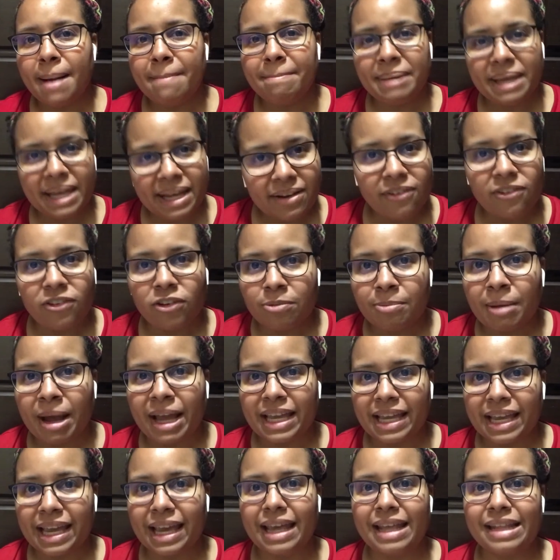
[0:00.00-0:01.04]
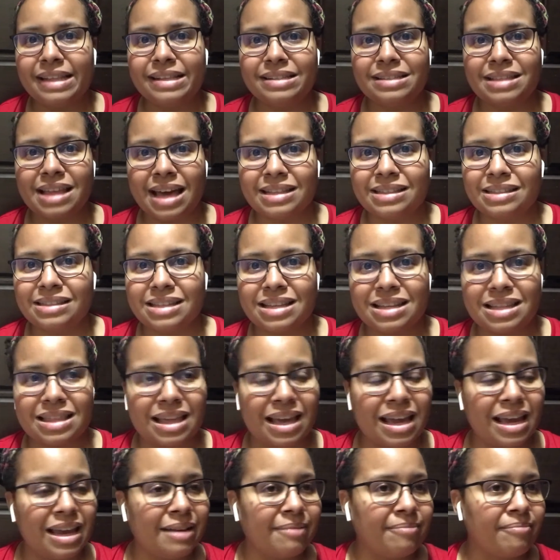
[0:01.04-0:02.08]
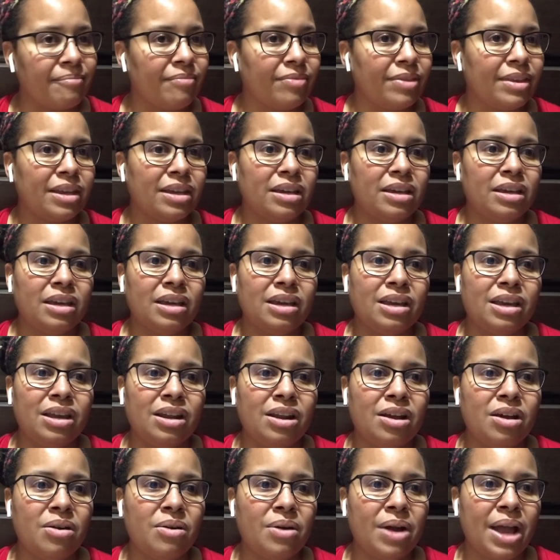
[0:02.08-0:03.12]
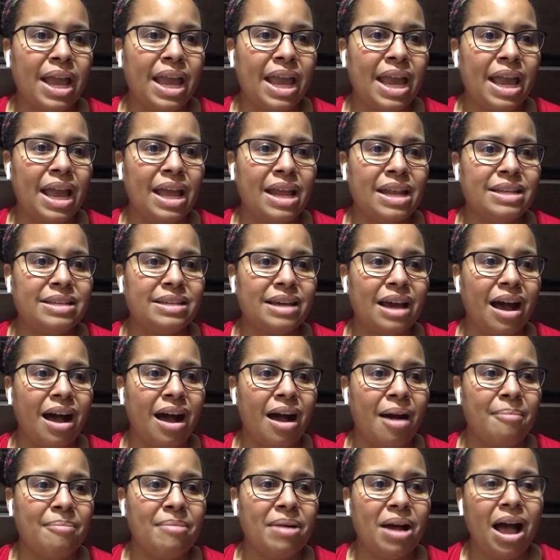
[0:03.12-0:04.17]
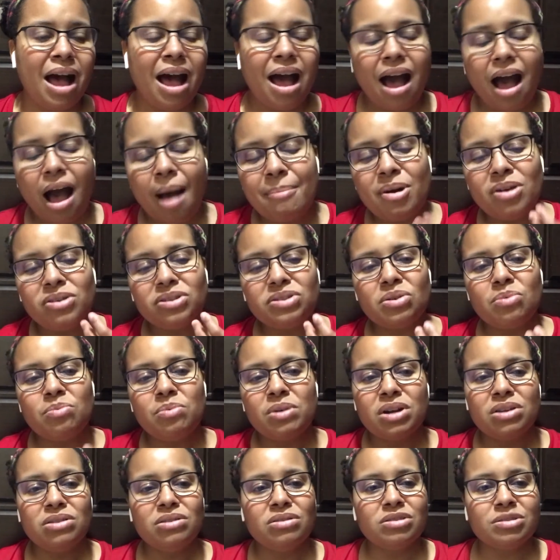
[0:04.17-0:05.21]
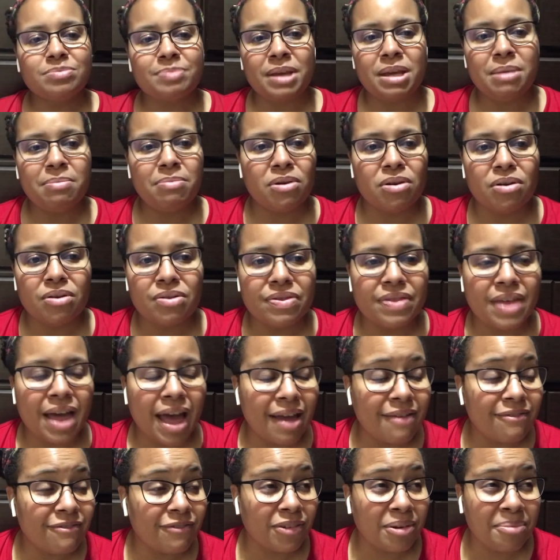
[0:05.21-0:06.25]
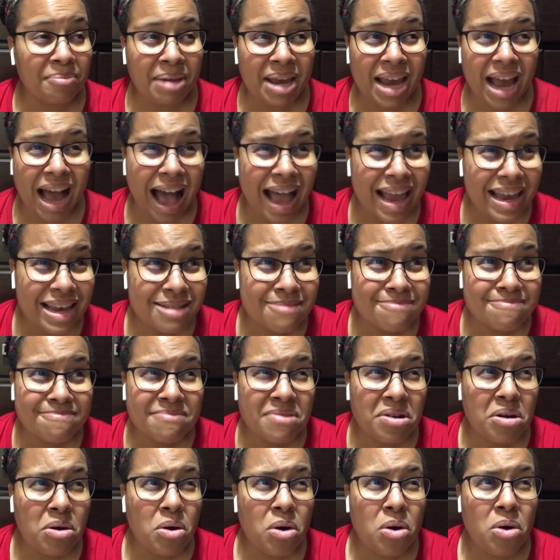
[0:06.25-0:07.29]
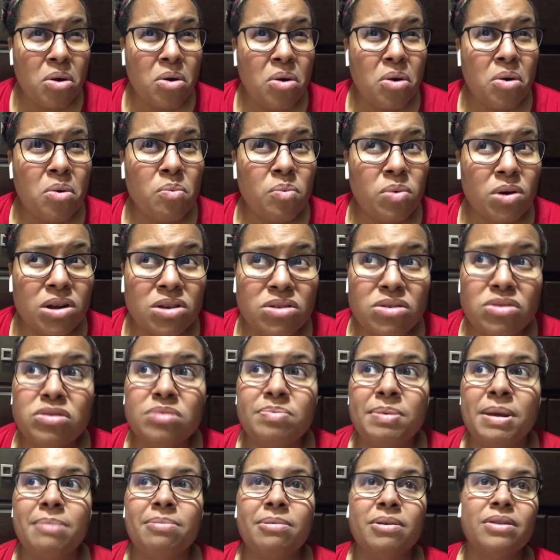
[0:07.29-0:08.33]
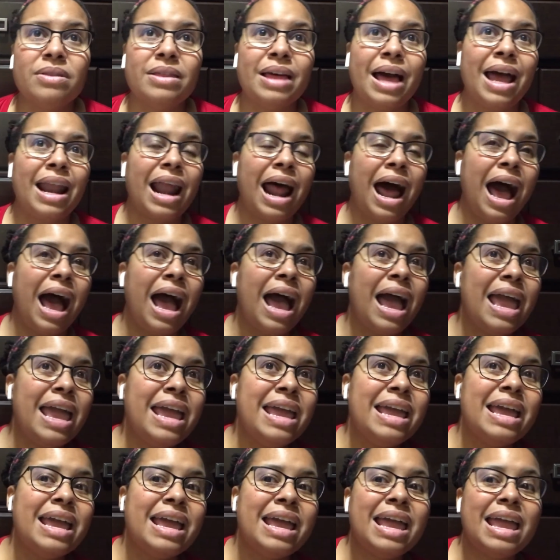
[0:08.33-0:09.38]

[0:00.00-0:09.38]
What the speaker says: here for my kids. That's the thing. And I'm also one of those people that, for me, I am one of those people that I